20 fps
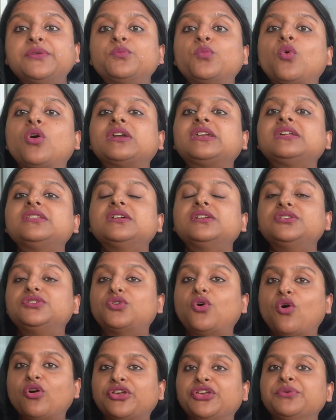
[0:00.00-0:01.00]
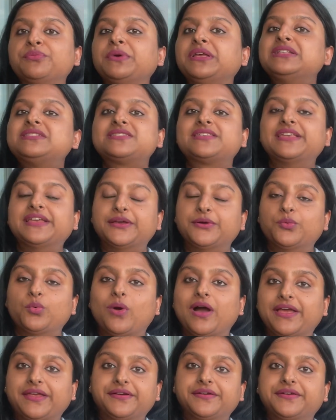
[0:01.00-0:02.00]
What are the documents
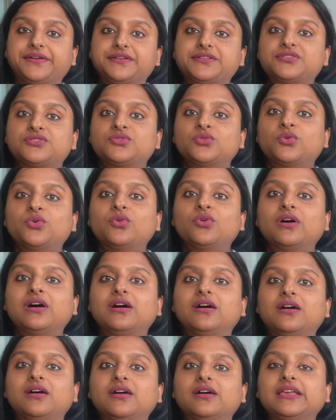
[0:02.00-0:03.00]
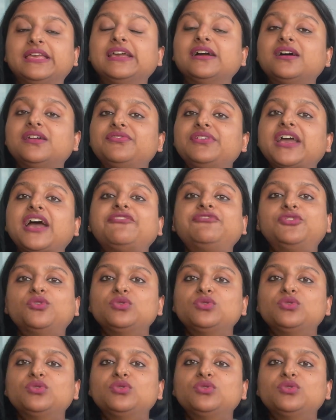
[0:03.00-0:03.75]
required? So here we have 2